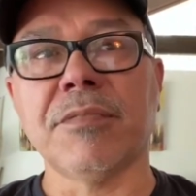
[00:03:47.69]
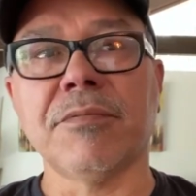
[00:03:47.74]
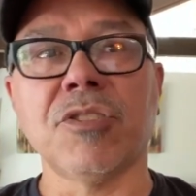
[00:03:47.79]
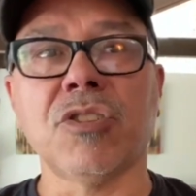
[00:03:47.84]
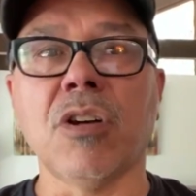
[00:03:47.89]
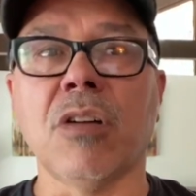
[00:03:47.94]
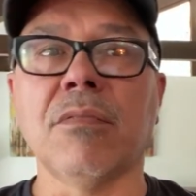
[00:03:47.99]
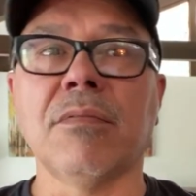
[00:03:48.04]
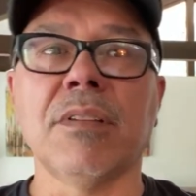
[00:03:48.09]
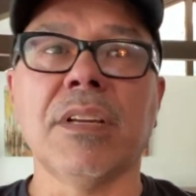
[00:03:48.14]

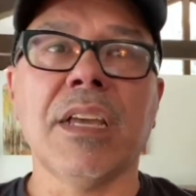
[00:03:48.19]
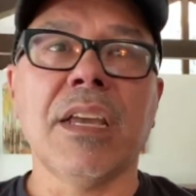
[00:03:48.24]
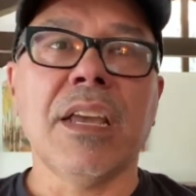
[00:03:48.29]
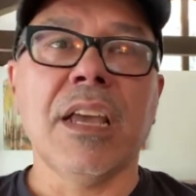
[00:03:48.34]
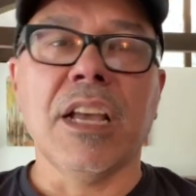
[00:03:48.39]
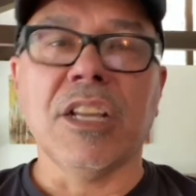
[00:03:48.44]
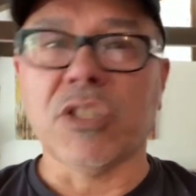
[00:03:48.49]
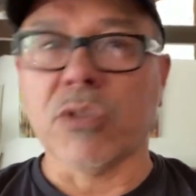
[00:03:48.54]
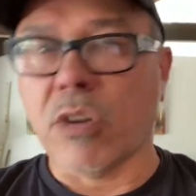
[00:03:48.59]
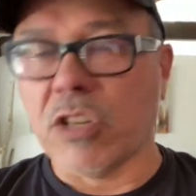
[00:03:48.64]
So
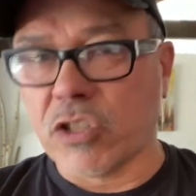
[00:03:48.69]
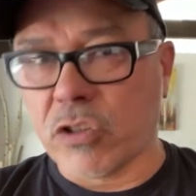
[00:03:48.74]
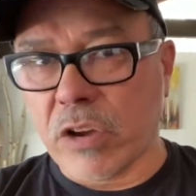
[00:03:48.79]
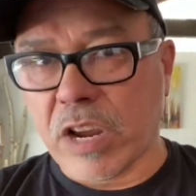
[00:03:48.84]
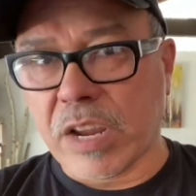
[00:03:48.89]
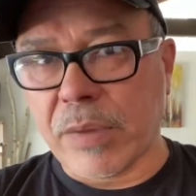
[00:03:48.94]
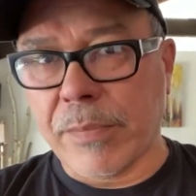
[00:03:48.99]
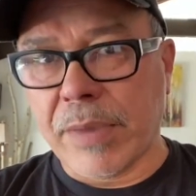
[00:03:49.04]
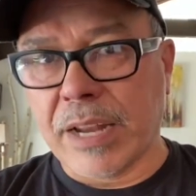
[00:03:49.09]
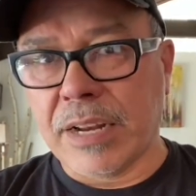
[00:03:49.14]
it's always
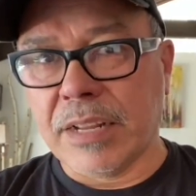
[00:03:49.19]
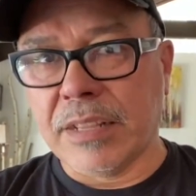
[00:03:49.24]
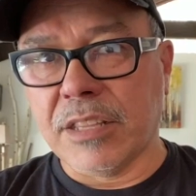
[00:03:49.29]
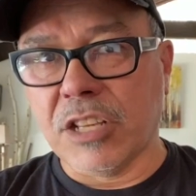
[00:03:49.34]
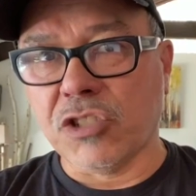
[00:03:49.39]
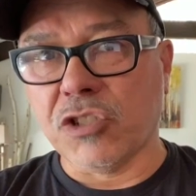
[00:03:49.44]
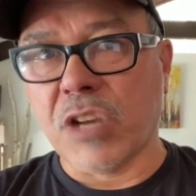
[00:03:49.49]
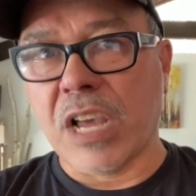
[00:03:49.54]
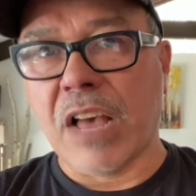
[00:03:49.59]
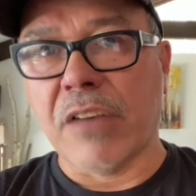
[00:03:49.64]
recommended
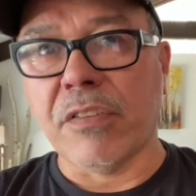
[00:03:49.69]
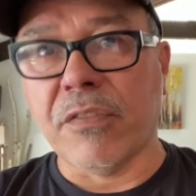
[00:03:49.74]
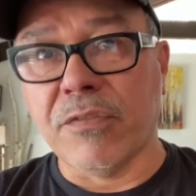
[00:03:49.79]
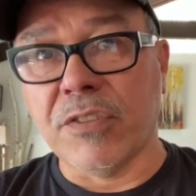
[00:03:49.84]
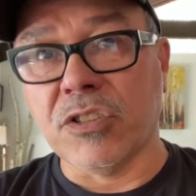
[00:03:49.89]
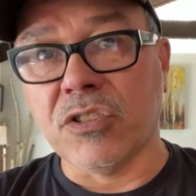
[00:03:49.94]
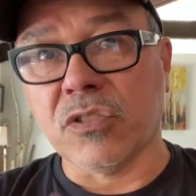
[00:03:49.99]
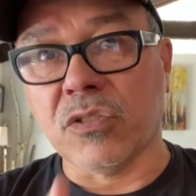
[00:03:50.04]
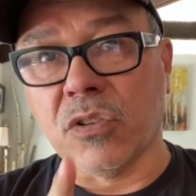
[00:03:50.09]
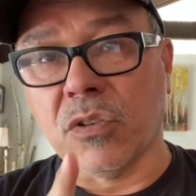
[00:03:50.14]
that you have
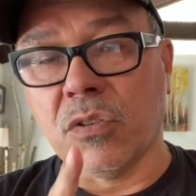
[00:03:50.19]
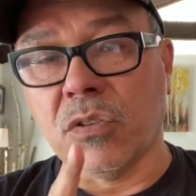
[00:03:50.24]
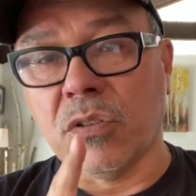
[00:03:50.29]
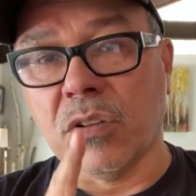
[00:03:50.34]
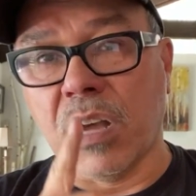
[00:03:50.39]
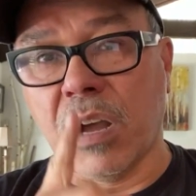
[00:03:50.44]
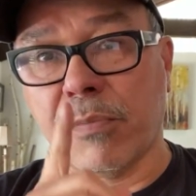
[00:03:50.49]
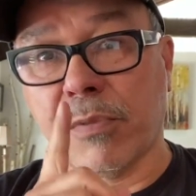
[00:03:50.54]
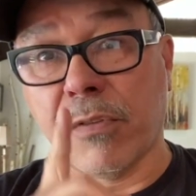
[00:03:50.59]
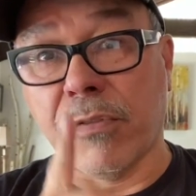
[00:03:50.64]

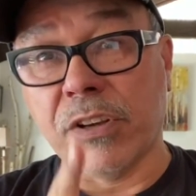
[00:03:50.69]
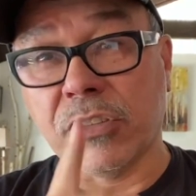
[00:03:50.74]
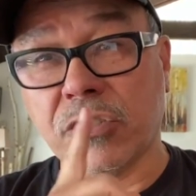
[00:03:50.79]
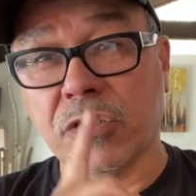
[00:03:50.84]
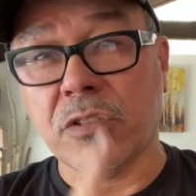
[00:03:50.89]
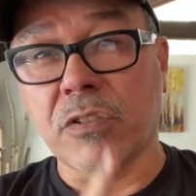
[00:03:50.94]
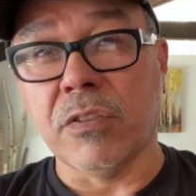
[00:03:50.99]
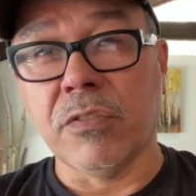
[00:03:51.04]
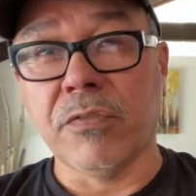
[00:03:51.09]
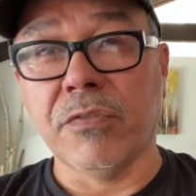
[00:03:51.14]
a
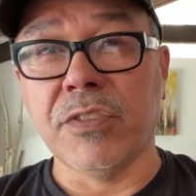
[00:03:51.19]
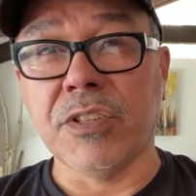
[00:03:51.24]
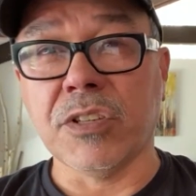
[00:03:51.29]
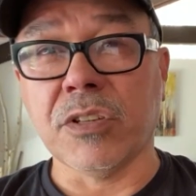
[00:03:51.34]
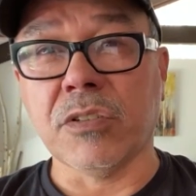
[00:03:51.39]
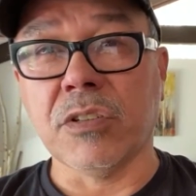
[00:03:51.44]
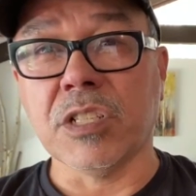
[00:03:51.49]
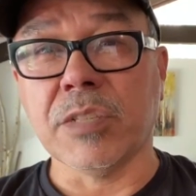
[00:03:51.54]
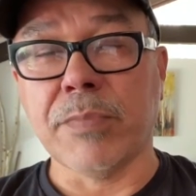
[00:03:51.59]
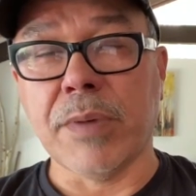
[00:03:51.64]
professional
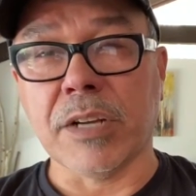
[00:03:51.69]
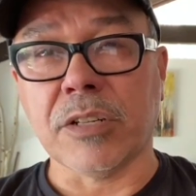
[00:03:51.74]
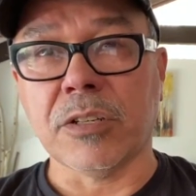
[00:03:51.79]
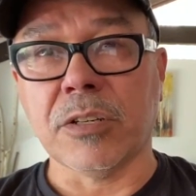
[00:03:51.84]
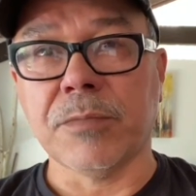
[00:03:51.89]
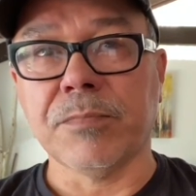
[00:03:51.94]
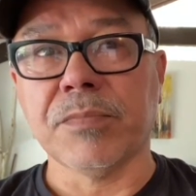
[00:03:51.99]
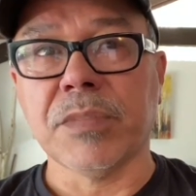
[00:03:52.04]
physical inspector